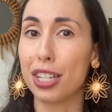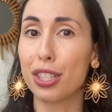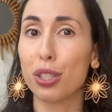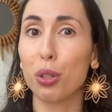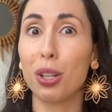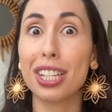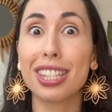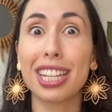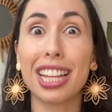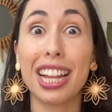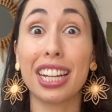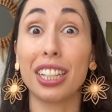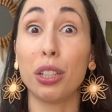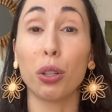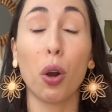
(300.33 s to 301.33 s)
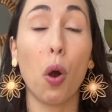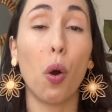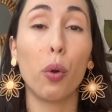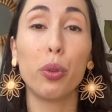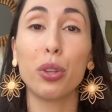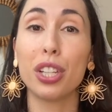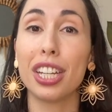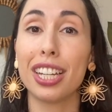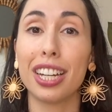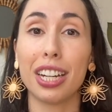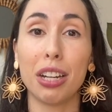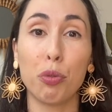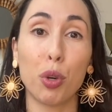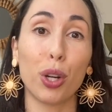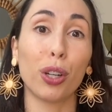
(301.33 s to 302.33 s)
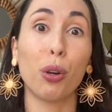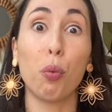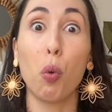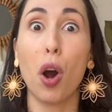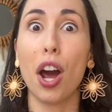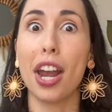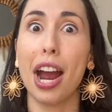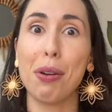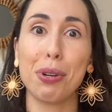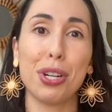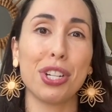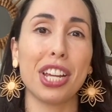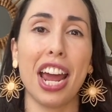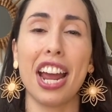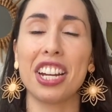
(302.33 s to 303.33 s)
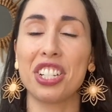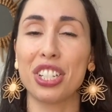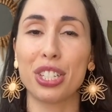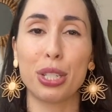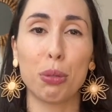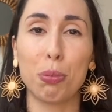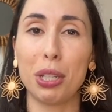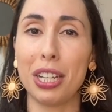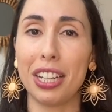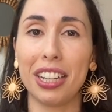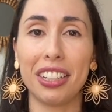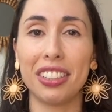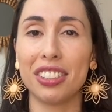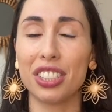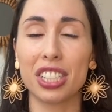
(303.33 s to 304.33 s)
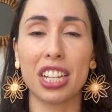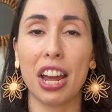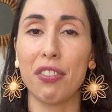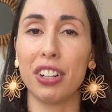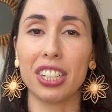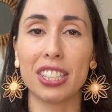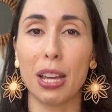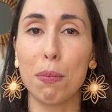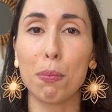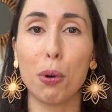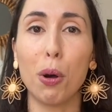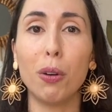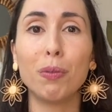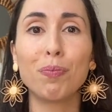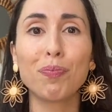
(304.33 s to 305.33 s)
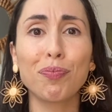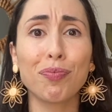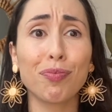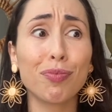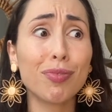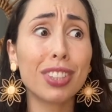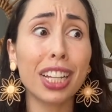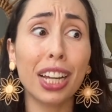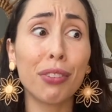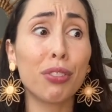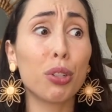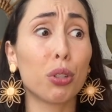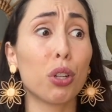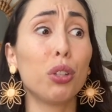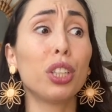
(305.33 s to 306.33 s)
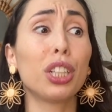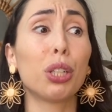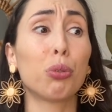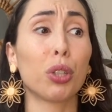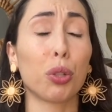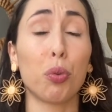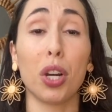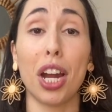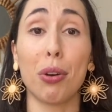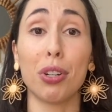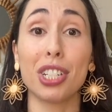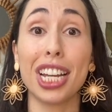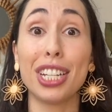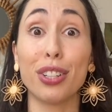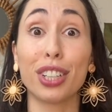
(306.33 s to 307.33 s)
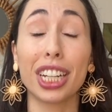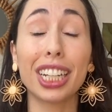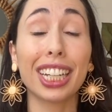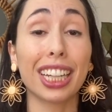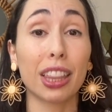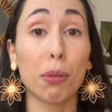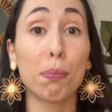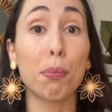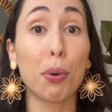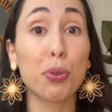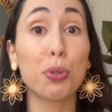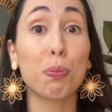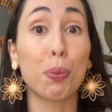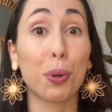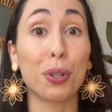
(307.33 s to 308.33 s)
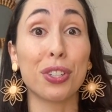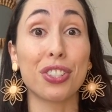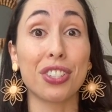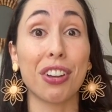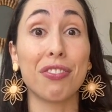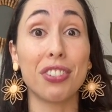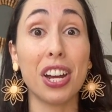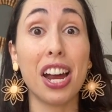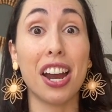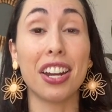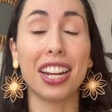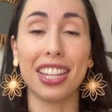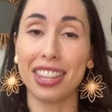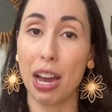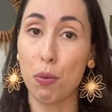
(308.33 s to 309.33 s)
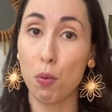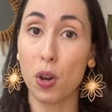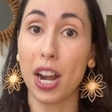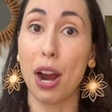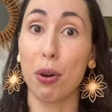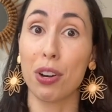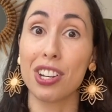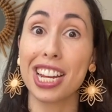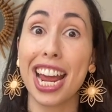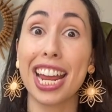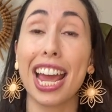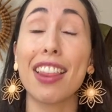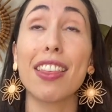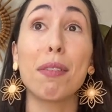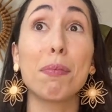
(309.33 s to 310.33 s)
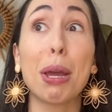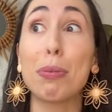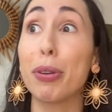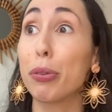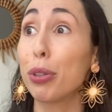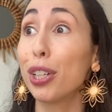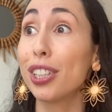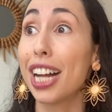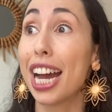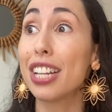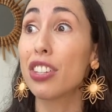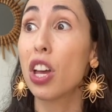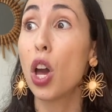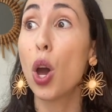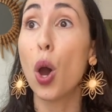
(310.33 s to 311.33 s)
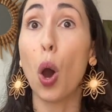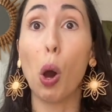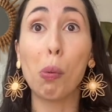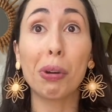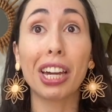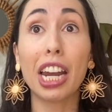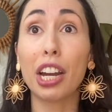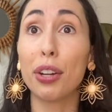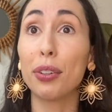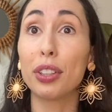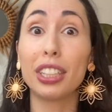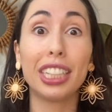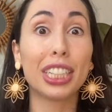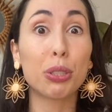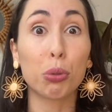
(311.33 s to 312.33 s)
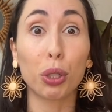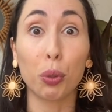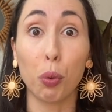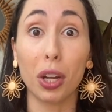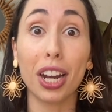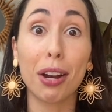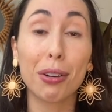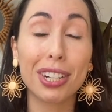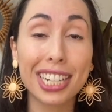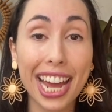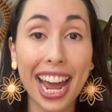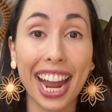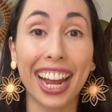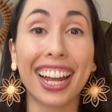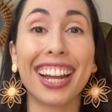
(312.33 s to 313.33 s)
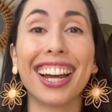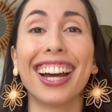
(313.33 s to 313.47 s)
So let's say like you're only gonna work 1 hour a day, just to have an example. If you're only gonna work 1 hour a day, you're gonna get the most important stuff done in that 1 hour a day, and then maybe realize, oh my God, I only need to work 1 hour a day.